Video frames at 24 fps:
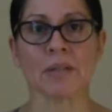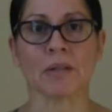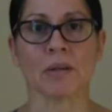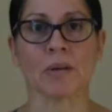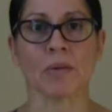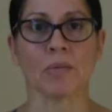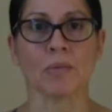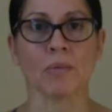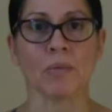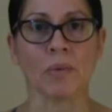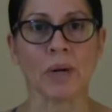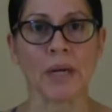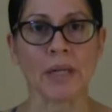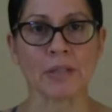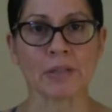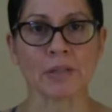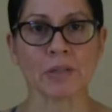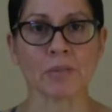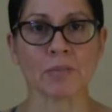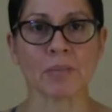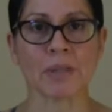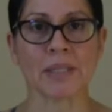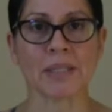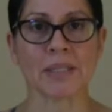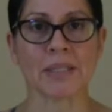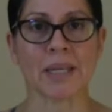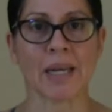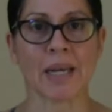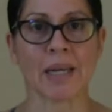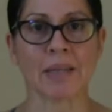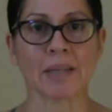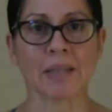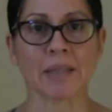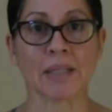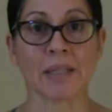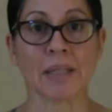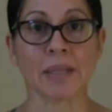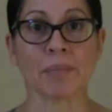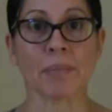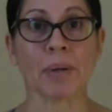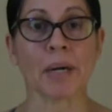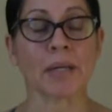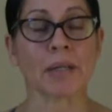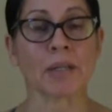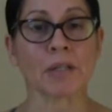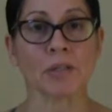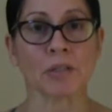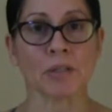and our Western mentality
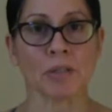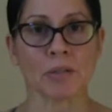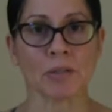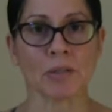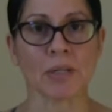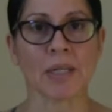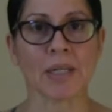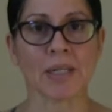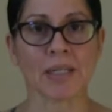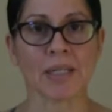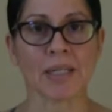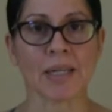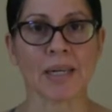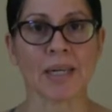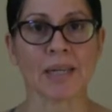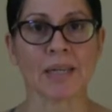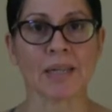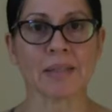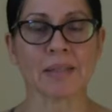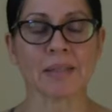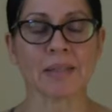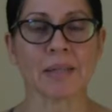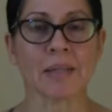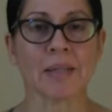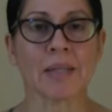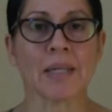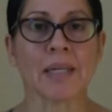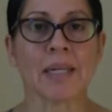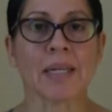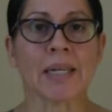upon a yoga class,